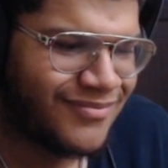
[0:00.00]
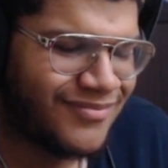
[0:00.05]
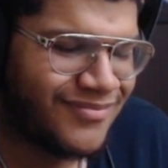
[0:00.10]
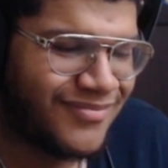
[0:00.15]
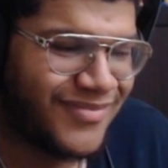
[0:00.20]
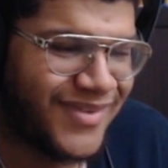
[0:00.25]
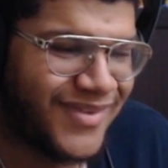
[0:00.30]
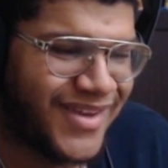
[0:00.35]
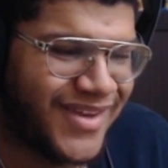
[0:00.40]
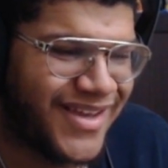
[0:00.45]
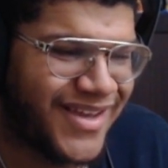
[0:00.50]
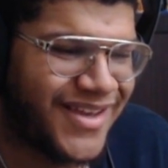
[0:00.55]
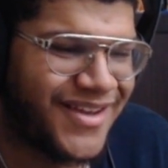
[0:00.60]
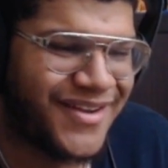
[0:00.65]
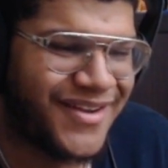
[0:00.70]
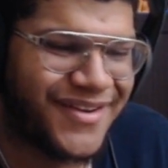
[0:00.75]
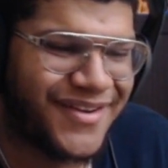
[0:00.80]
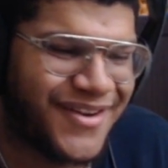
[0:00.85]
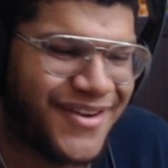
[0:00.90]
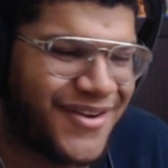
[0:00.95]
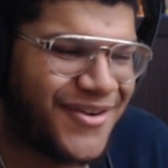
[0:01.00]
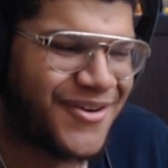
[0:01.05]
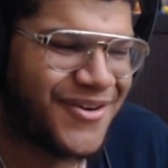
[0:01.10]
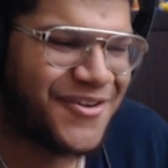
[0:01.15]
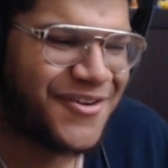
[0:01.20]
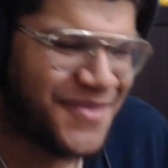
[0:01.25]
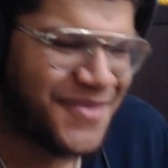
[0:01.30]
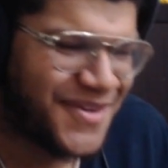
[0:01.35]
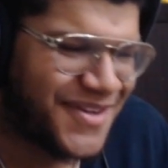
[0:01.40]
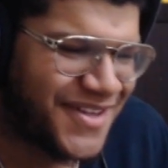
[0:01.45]
Yeah, and they're all
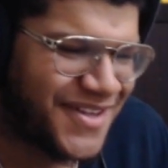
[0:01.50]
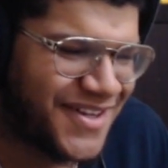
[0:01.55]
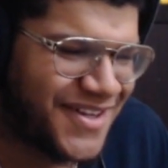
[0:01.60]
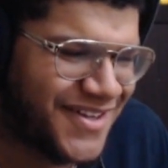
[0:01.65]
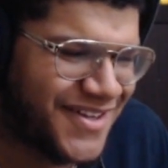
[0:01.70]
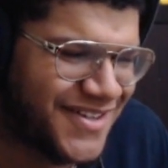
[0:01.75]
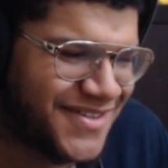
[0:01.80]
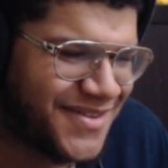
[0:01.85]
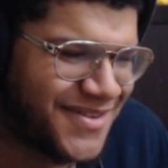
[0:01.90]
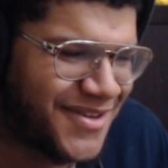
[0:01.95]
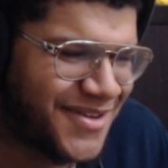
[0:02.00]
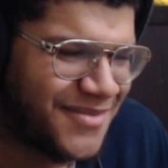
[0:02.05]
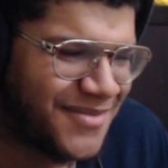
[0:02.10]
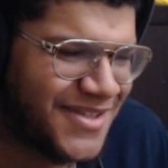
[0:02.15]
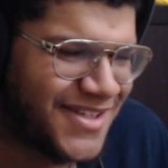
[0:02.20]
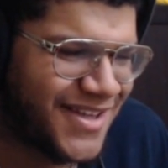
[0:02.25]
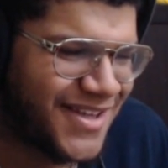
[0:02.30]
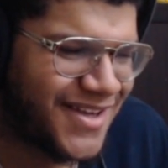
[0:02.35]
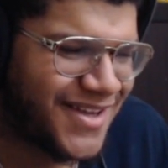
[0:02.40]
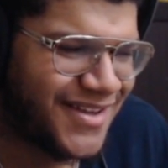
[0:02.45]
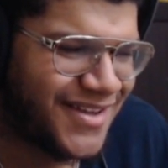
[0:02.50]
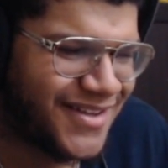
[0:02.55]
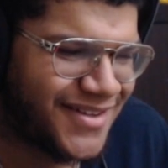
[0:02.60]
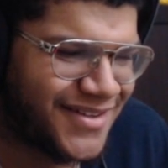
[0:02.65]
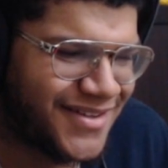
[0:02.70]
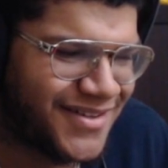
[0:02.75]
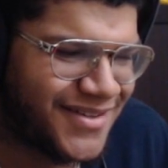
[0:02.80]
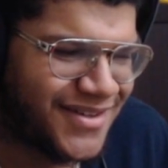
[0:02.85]
going to be on the enemy side.